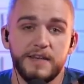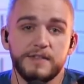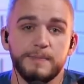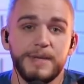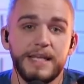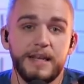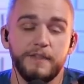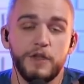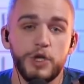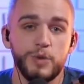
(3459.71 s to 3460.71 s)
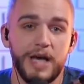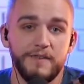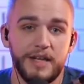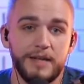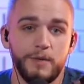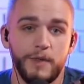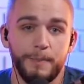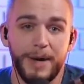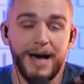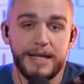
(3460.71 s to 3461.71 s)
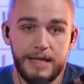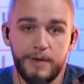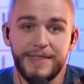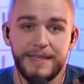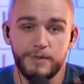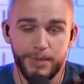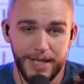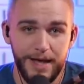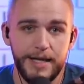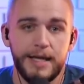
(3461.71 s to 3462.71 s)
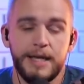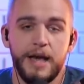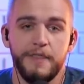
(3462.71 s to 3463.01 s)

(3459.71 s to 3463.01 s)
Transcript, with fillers: has mediating the new covenant with the body with his blood.